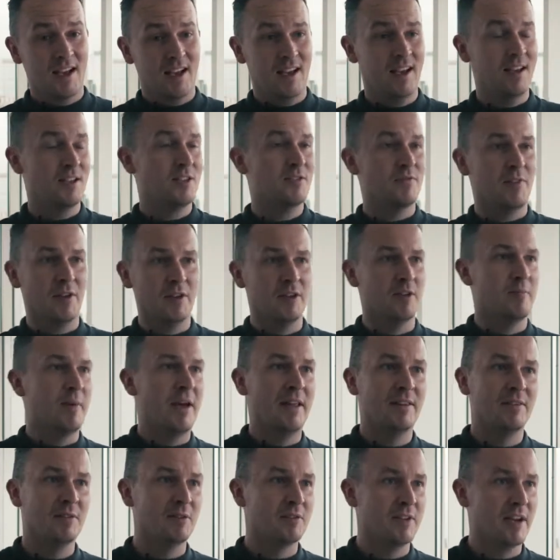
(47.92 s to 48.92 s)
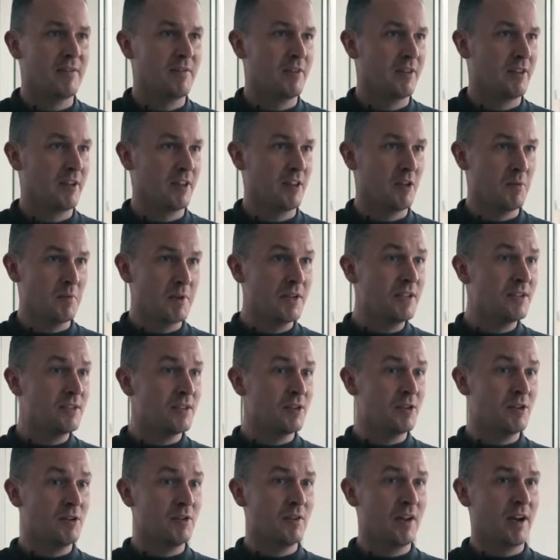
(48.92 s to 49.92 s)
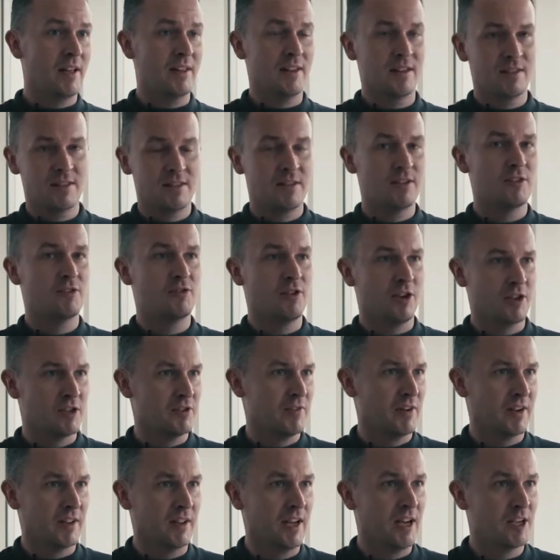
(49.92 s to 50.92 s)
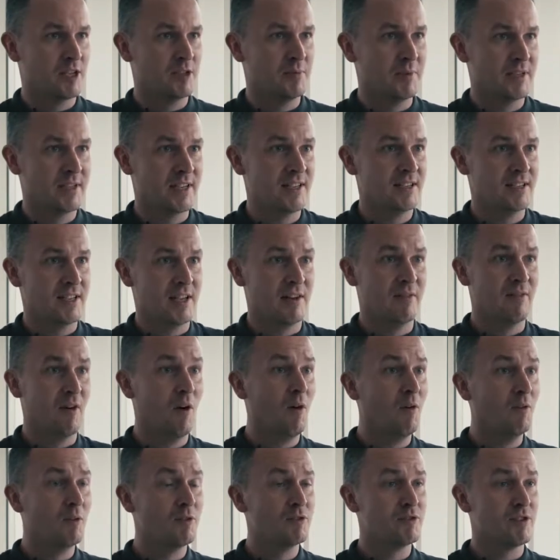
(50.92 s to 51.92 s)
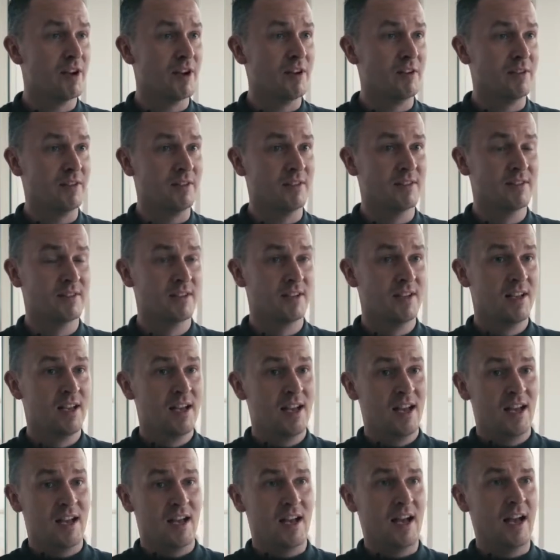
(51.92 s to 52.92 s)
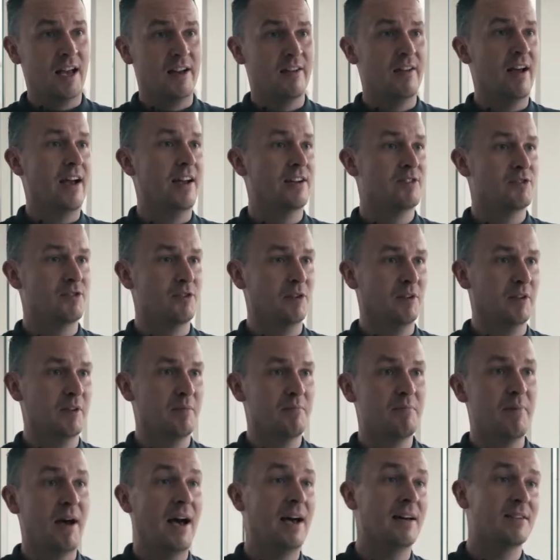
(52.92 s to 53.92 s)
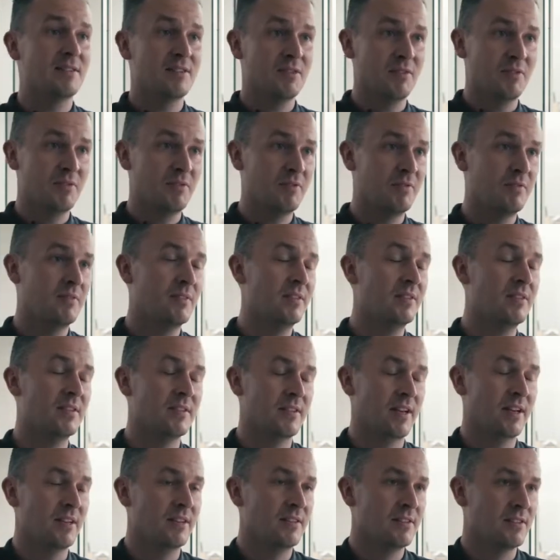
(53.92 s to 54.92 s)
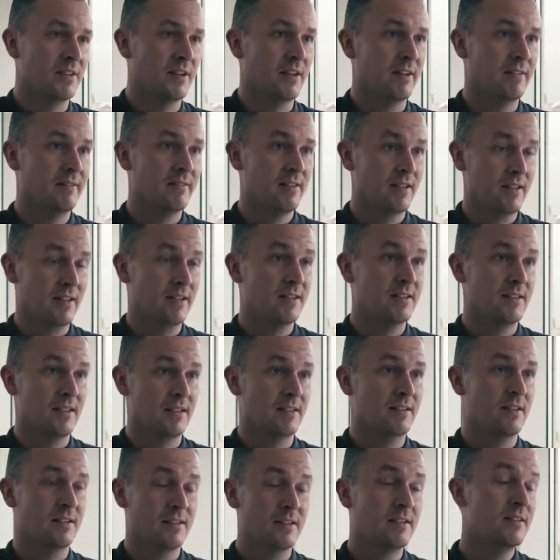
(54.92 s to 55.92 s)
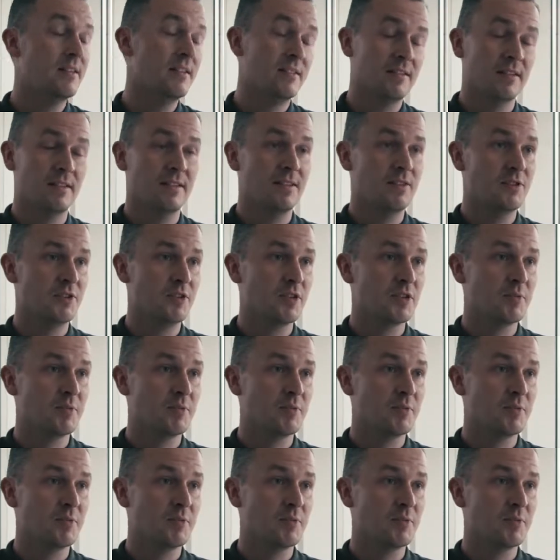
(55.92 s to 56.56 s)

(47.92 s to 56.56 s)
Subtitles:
It's fundamental to everything that we do, and the structure of a classroom essentially evolves around a natural and passive design to teaching